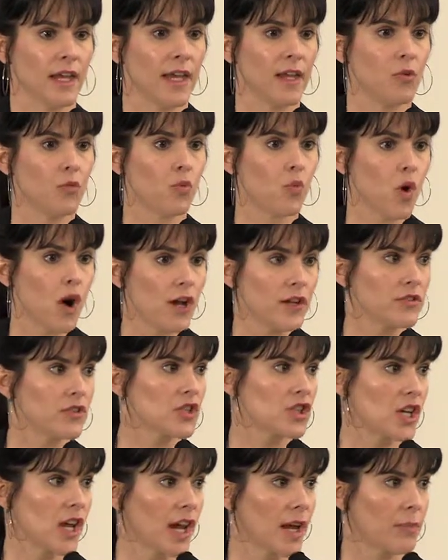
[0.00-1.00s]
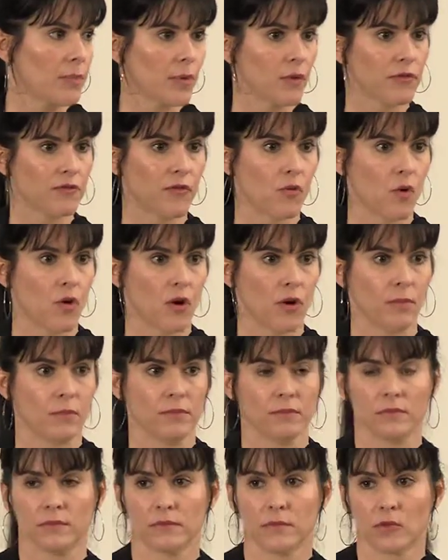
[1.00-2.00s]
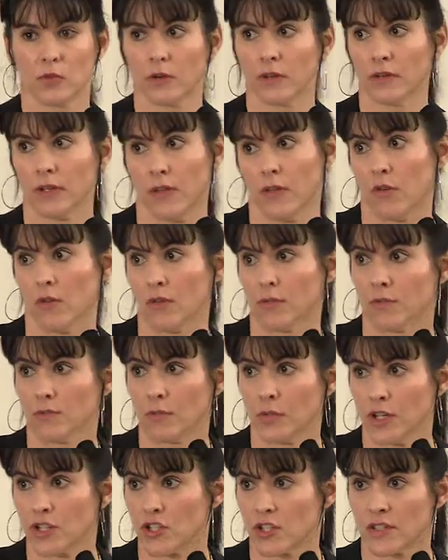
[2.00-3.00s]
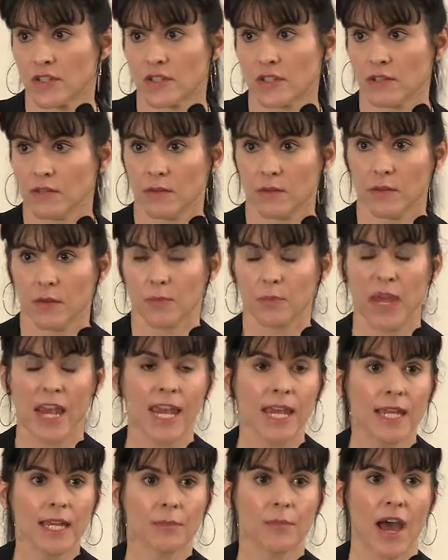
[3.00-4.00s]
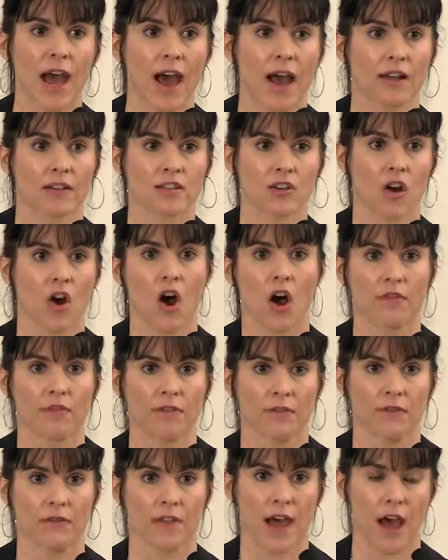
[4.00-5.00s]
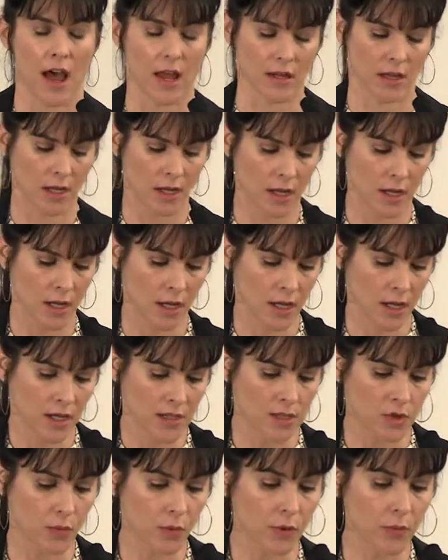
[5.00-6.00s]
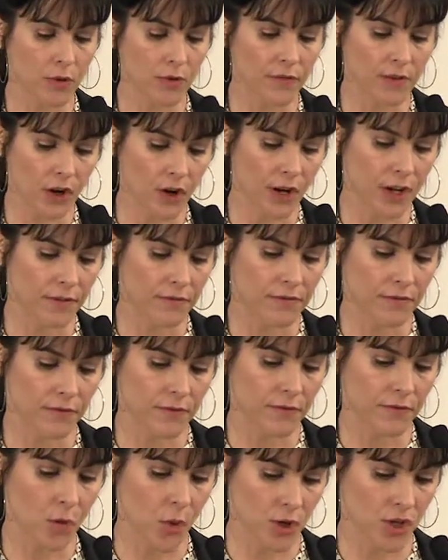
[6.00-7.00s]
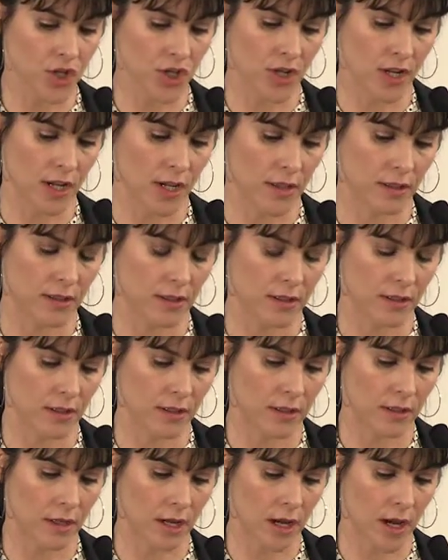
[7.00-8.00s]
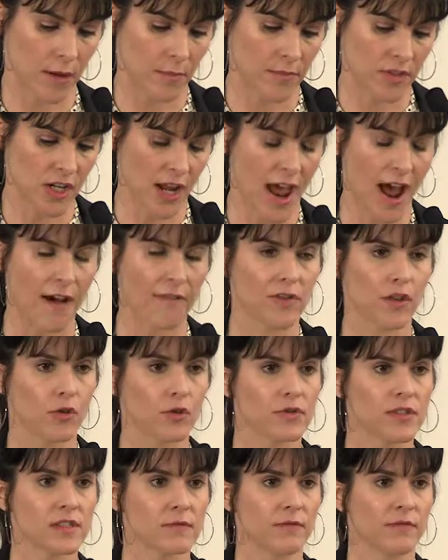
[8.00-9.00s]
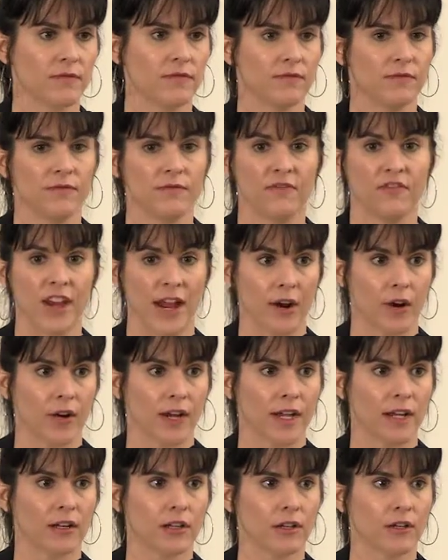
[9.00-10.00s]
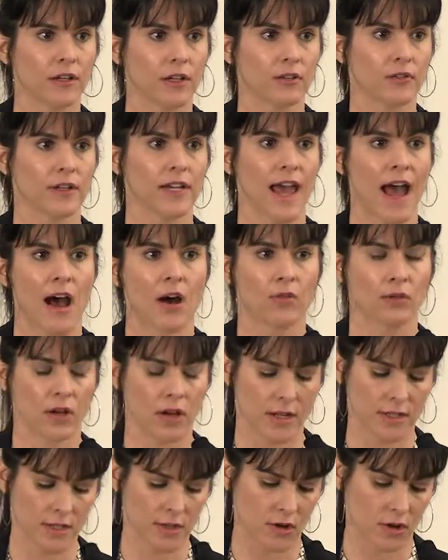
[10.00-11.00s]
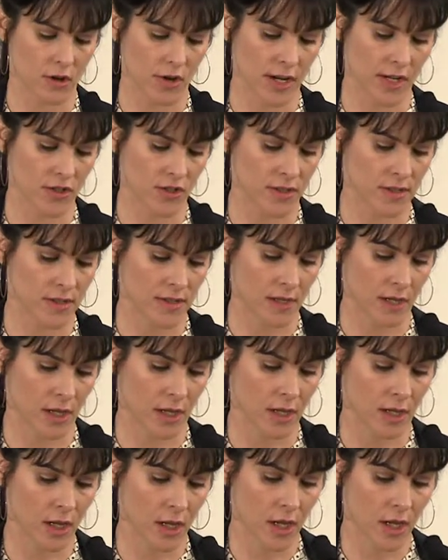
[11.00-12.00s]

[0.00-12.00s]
in one shape or form or another. We just piggybacked off of that. So we were very fortunate to have those very clearly outlined in our agency.